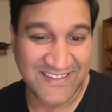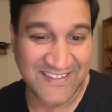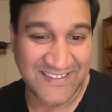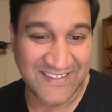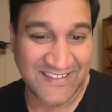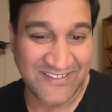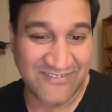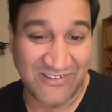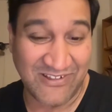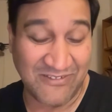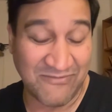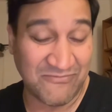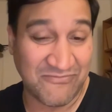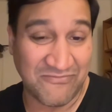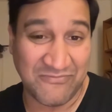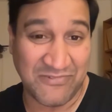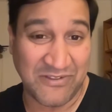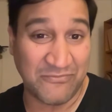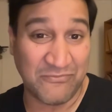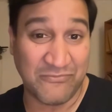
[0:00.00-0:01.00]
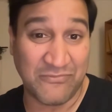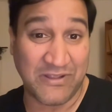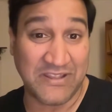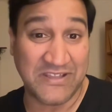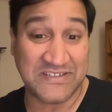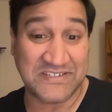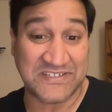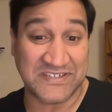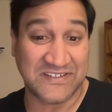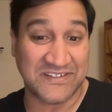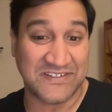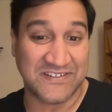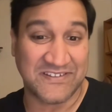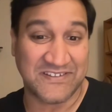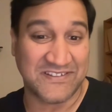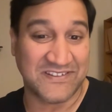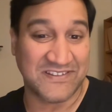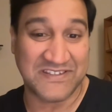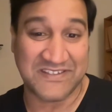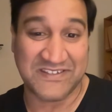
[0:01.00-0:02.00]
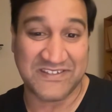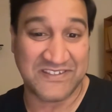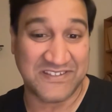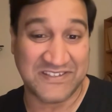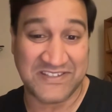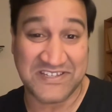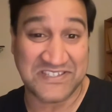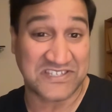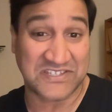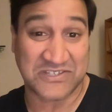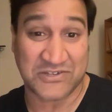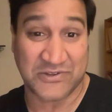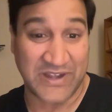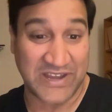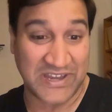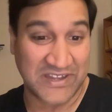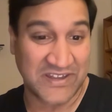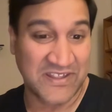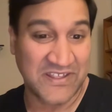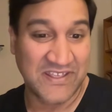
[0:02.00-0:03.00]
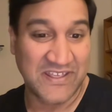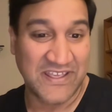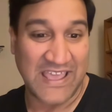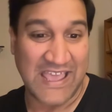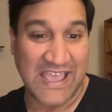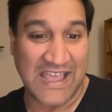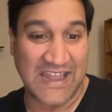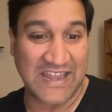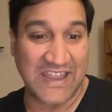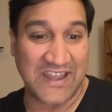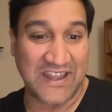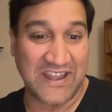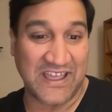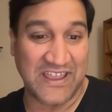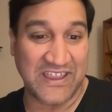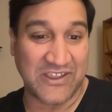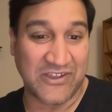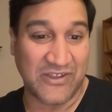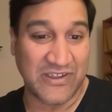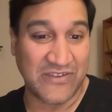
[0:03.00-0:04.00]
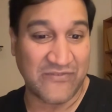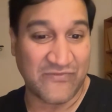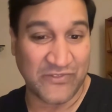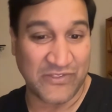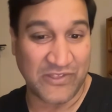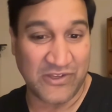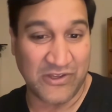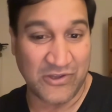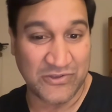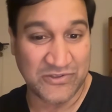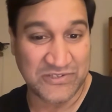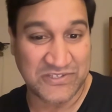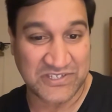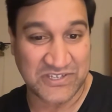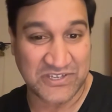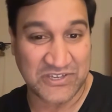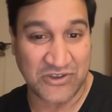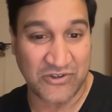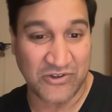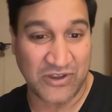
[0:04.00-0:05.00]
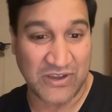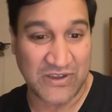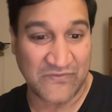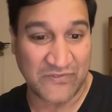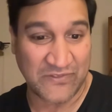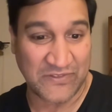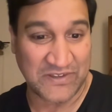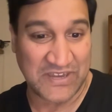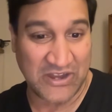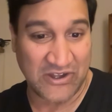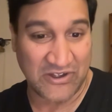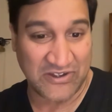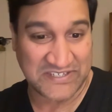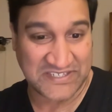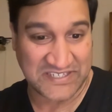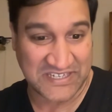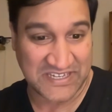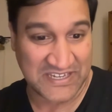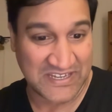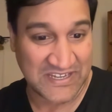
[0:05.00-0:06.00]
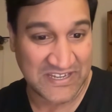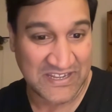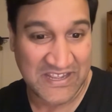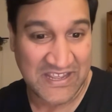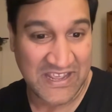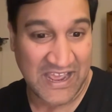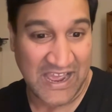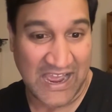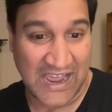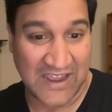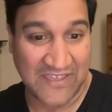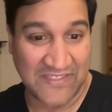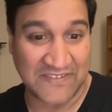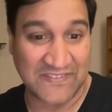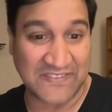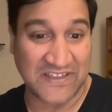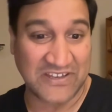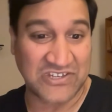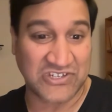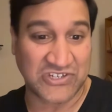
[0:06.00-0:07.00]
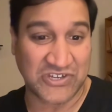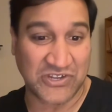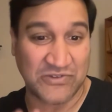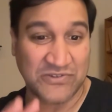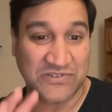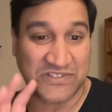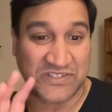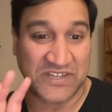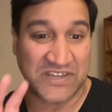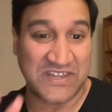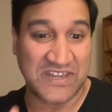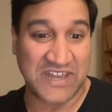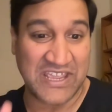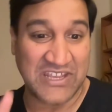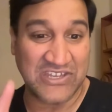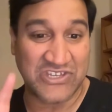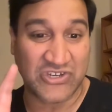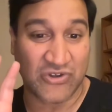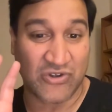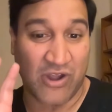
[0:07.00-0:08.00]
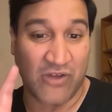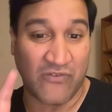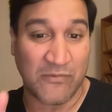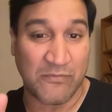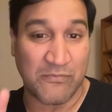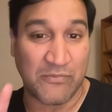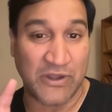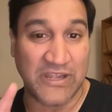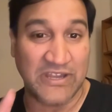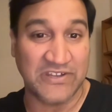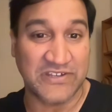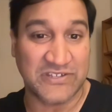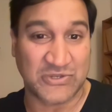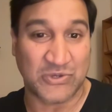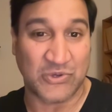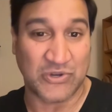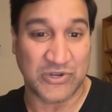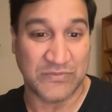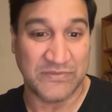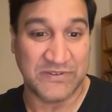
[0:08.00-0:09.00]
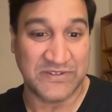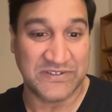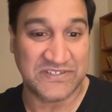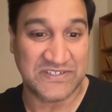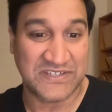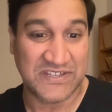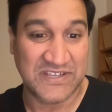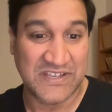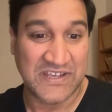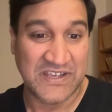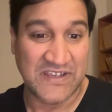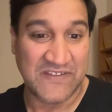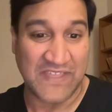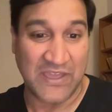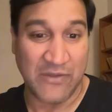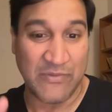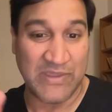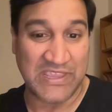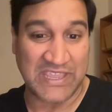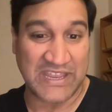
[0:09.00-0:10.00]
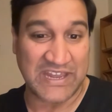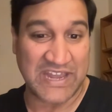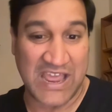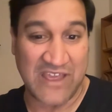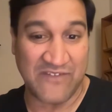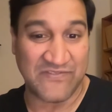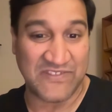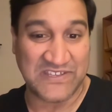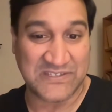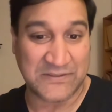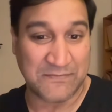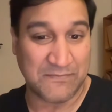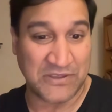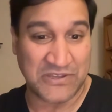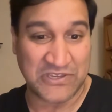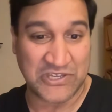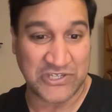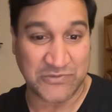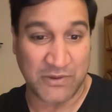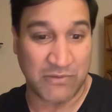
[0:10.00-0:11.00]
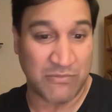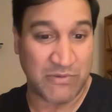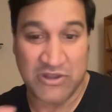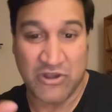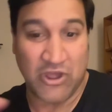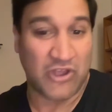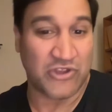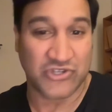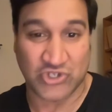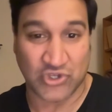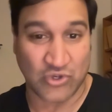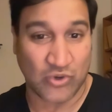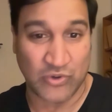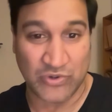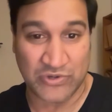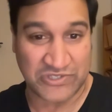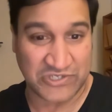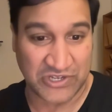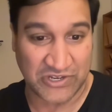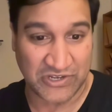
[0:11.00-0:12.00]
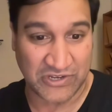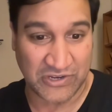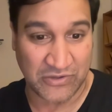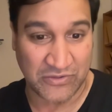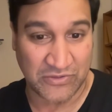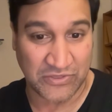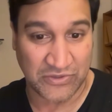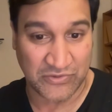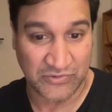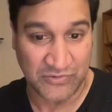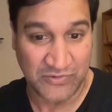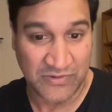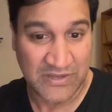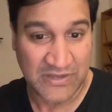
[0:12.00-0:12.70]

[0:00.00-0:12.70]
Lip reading: Well, listen, this is great. Ali and I are going for the host. You're going for the DRC. I think that shows the nature of a brilliant tournament, that we can have these opinions where we're not sure who's going to go through.